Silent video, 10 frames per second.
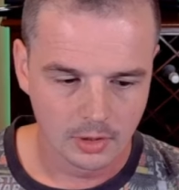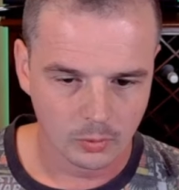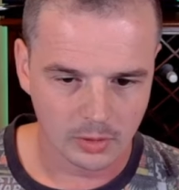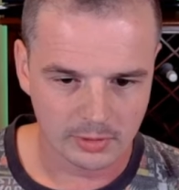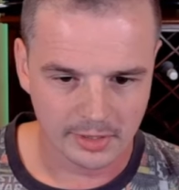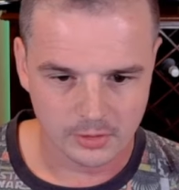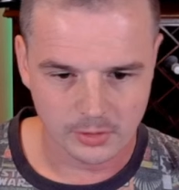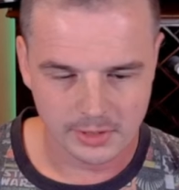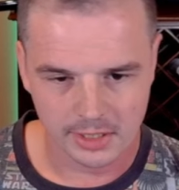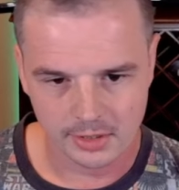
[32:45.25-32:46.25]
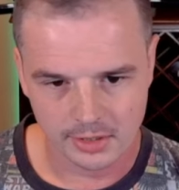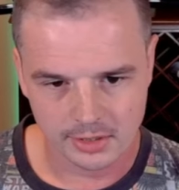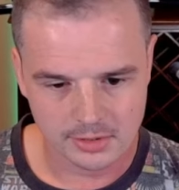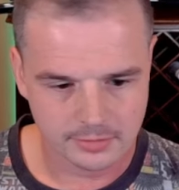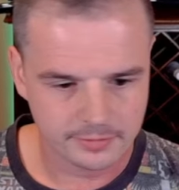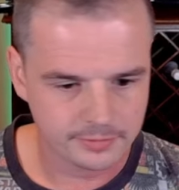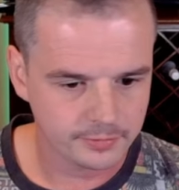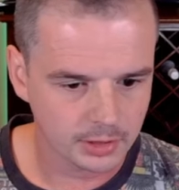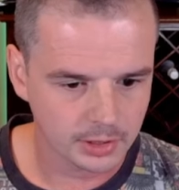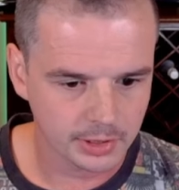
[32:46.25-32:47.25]
1 Rancor down is
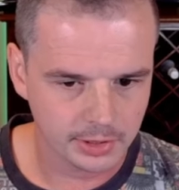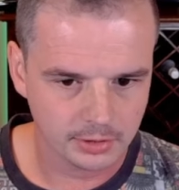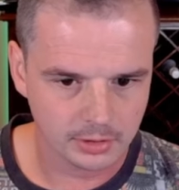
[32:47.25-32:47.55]
fine.